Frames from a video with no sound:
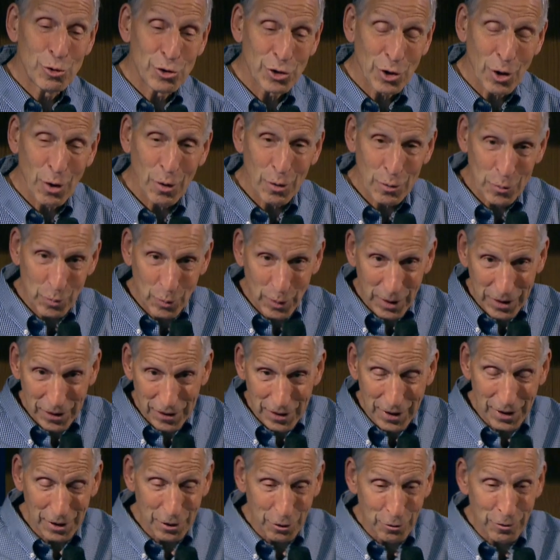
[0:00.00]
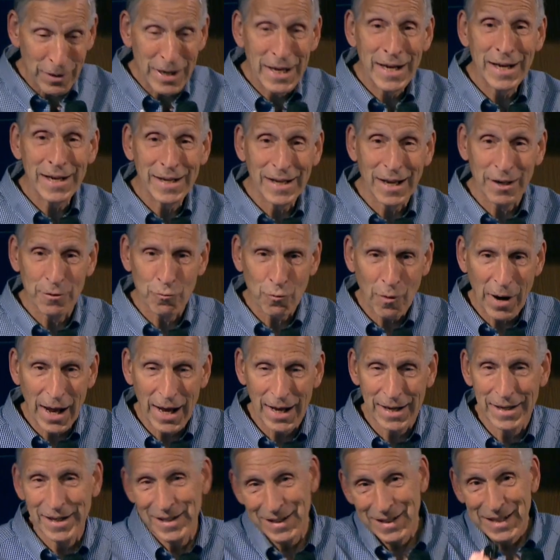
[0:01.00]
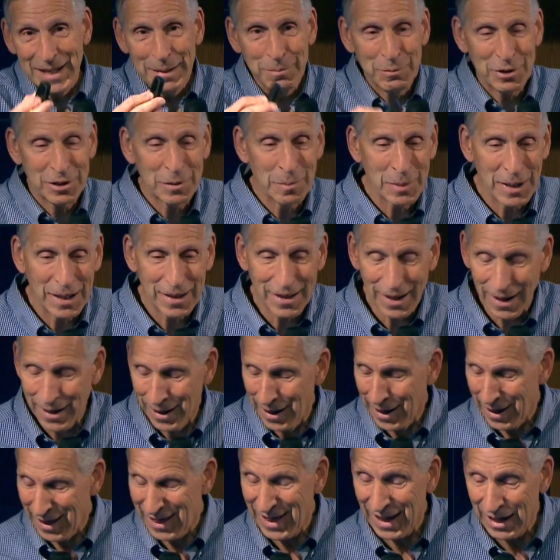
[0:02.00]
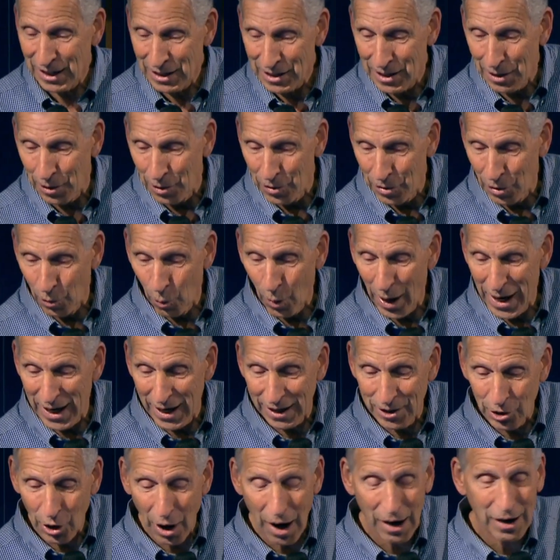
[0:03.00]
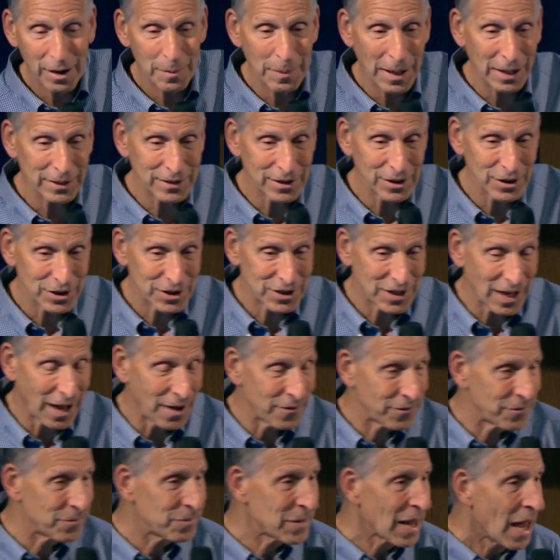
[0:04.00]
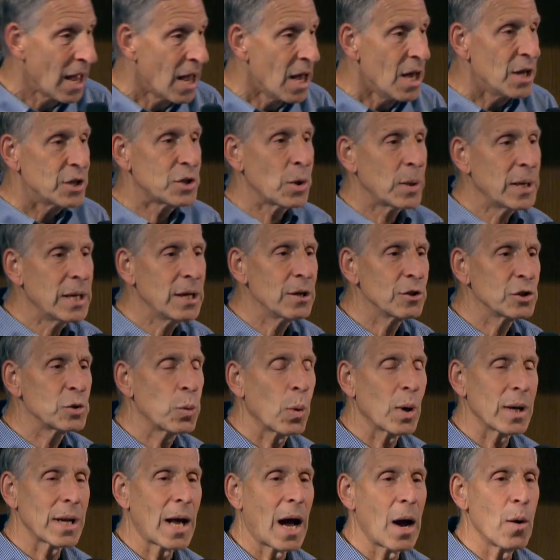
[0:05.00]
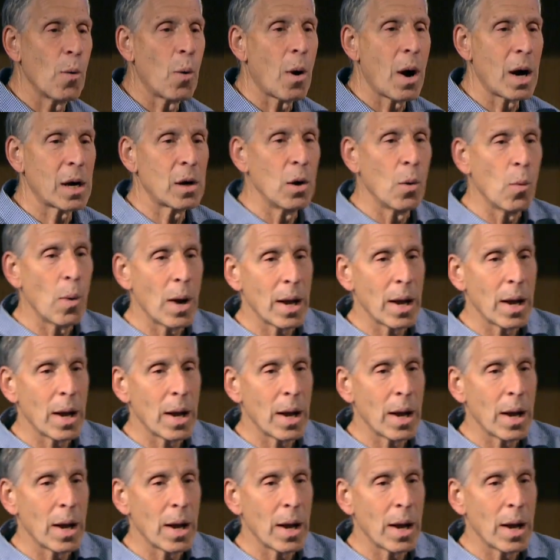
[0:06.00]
you showed with the green and red. It seems to be the way to talk about this stuff. So here's what I walk